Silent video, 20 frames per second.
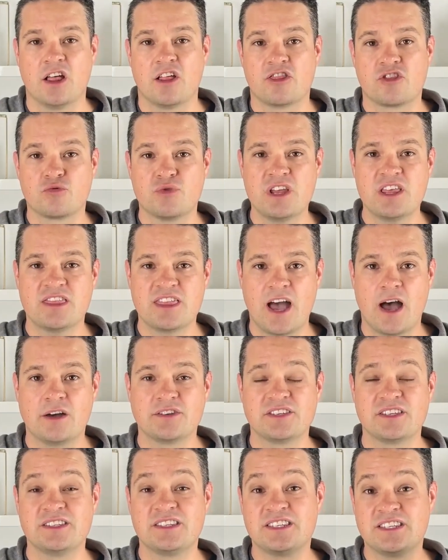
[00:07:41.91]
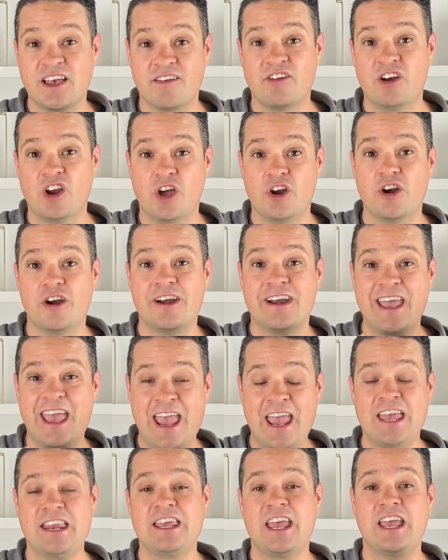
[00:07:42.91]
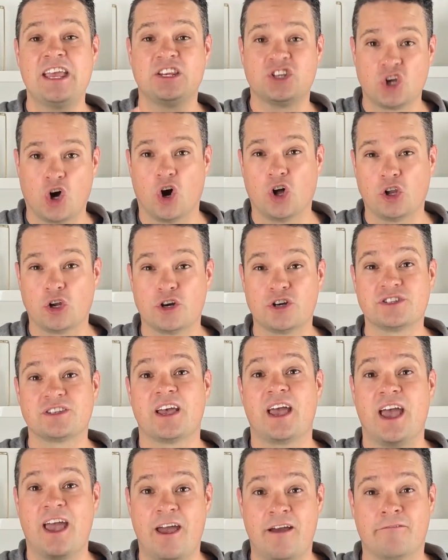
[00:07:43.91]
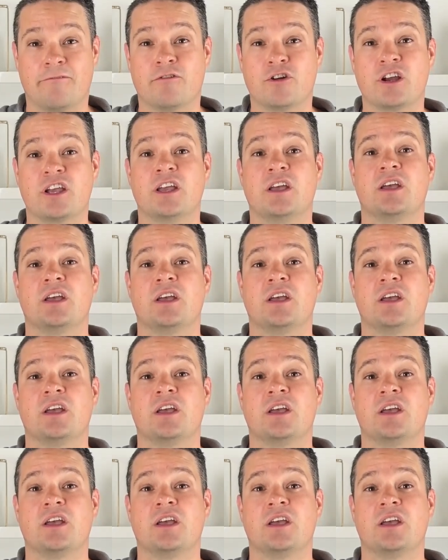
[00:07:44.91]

$3,788 every